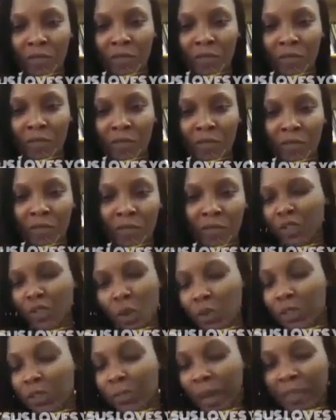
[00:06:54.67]

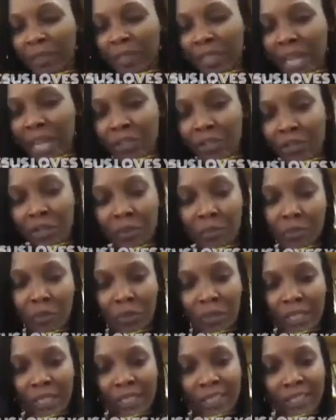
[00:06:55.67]
assault by the Nigerian
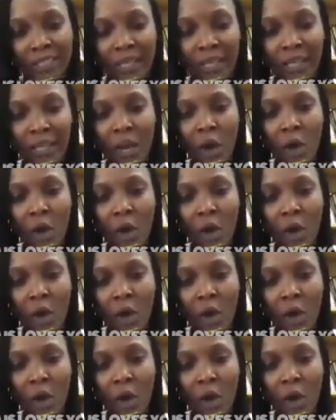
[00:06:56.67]
police